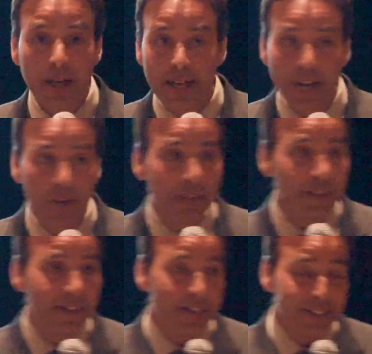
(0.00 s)
that my
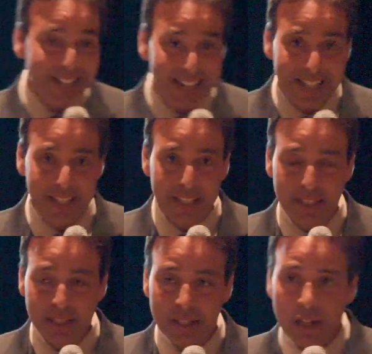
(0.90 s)
house is not
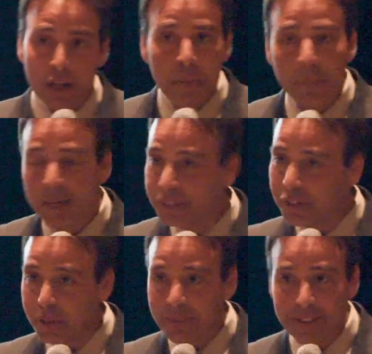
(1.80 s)
tidy, but
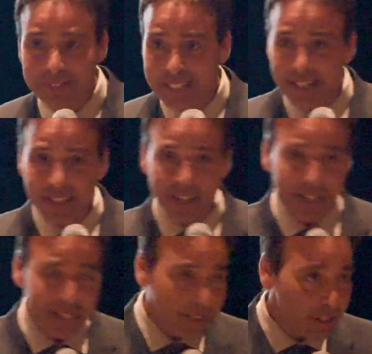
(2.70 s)
in terms of
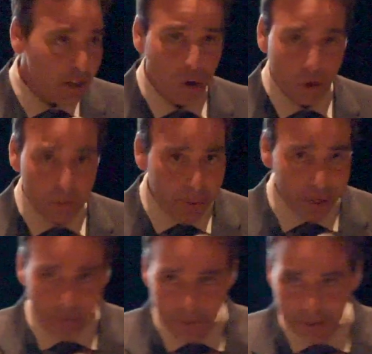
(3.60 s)
deadline or
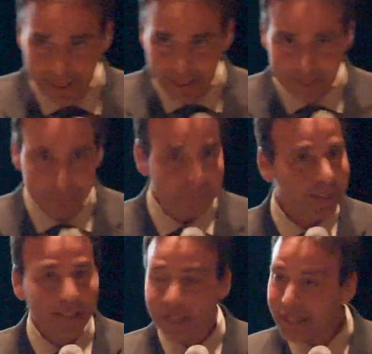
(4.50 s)
priority,
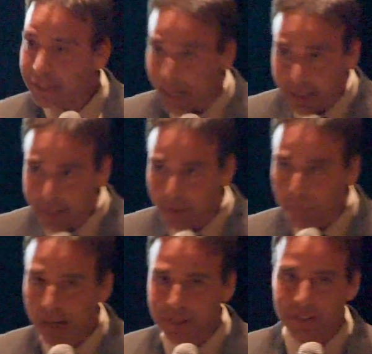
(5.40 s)
not
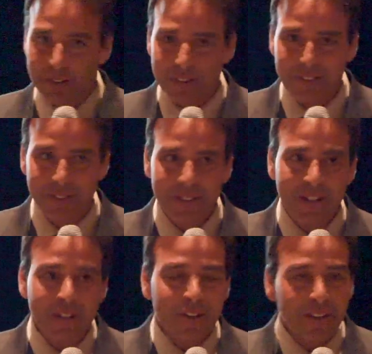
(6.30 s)
so much.
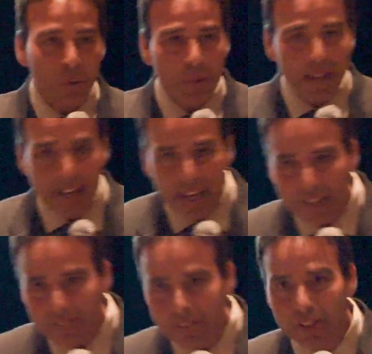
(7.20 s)
So we
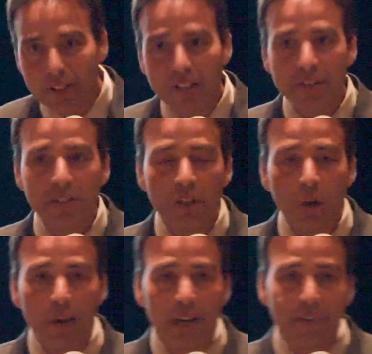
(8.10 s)
have to learn to
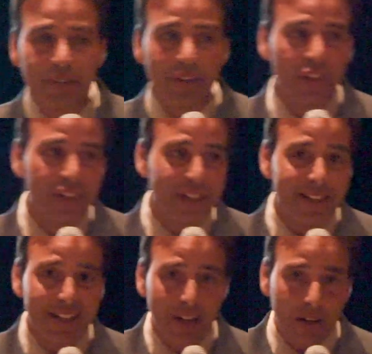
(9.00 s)
go after the
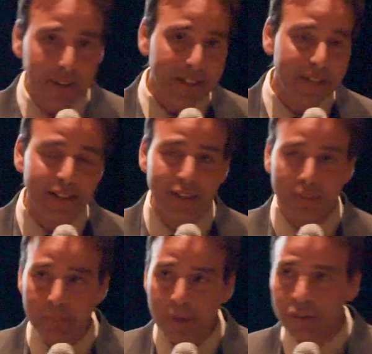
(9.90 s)
things causing us
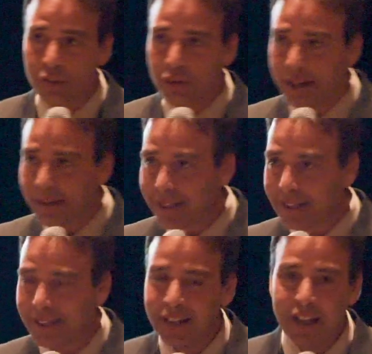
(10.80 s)
the most
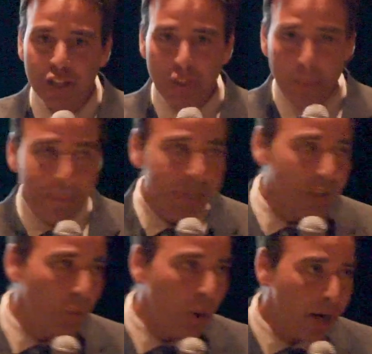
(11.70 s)
stress, the
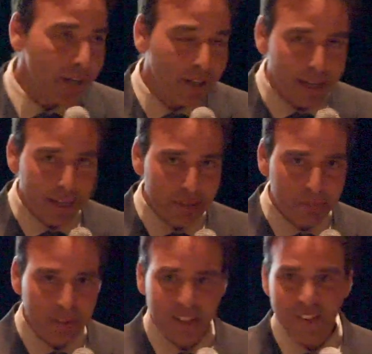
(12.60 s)
big water
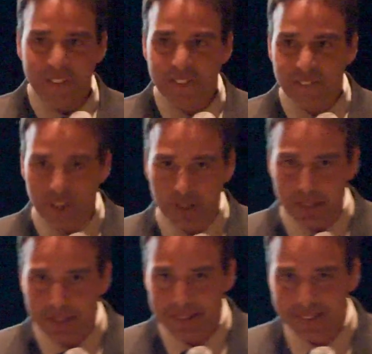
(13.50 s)
items,
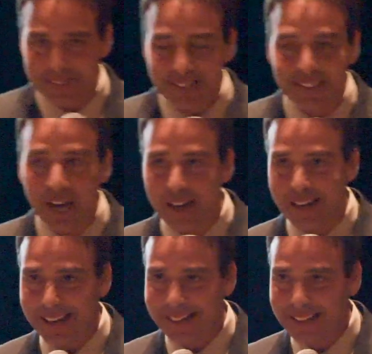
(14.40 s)
first,
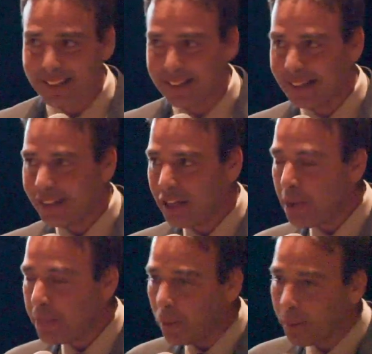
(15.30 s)
not last.
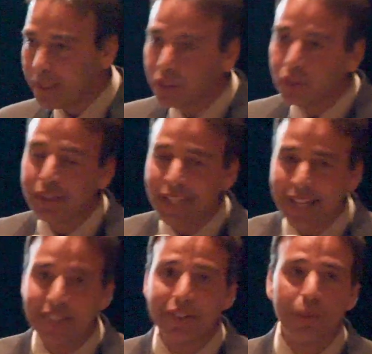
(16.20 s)
But we do
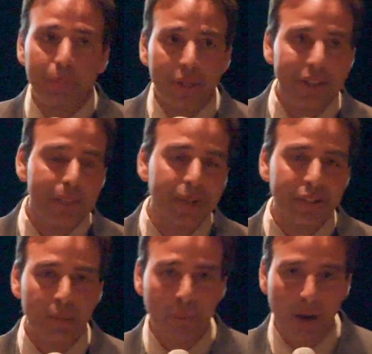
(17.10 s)
tend to put them
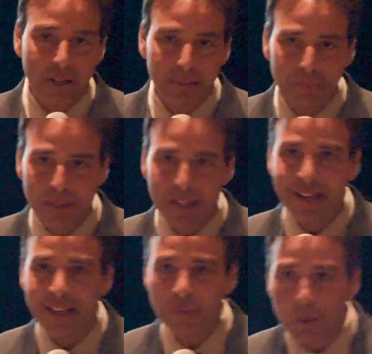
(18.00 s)
at the bottom,
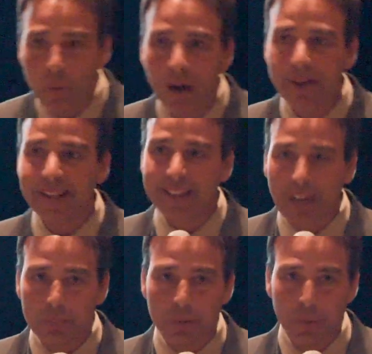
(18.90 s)
and we want to
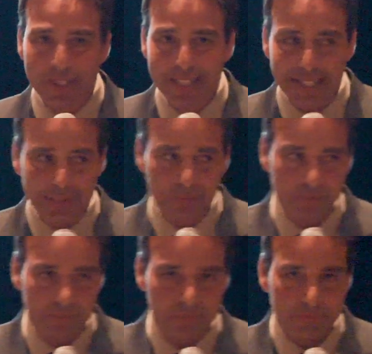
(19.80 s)
stop doing that.
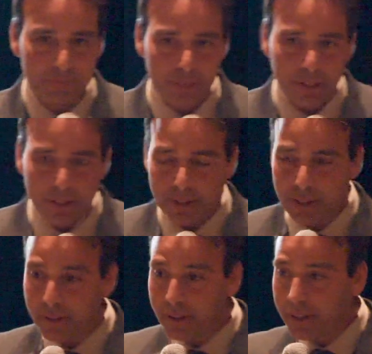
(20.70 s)

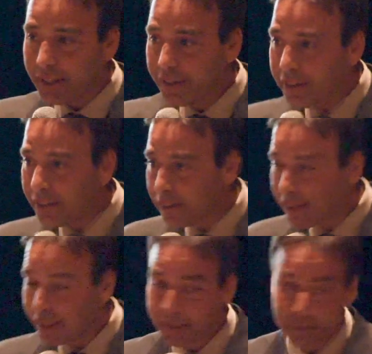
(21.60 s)
So look at your
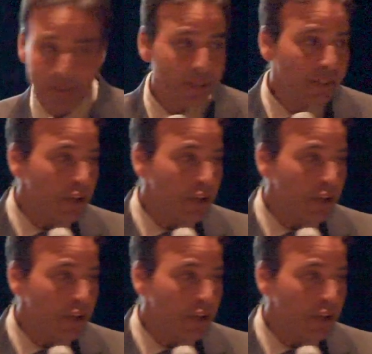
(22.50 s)
list,